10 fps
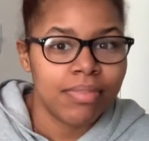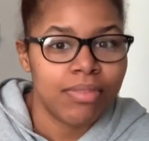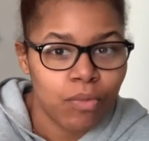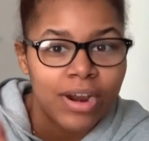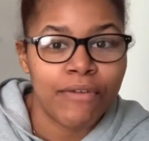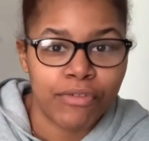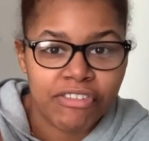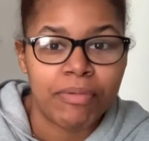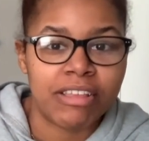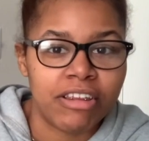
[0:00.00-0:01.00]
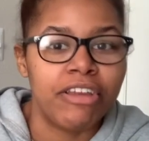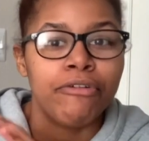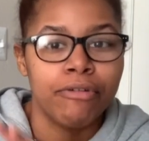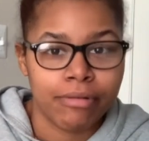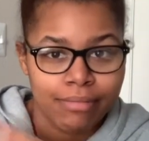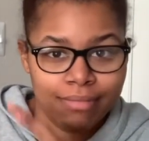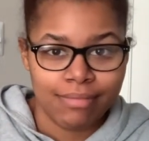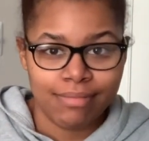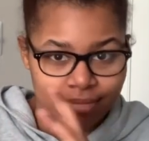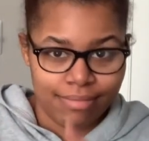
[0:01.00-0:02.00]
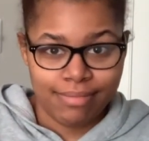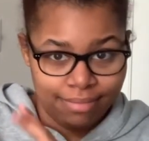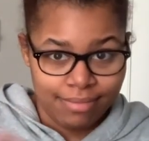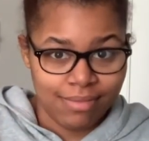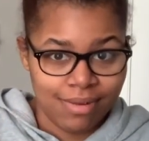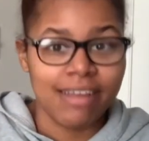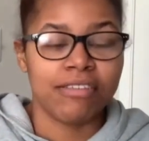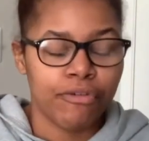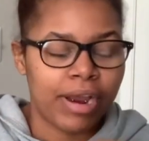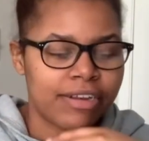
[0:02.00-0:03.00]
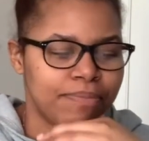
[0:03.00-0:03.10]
whatever's depicted here is correct.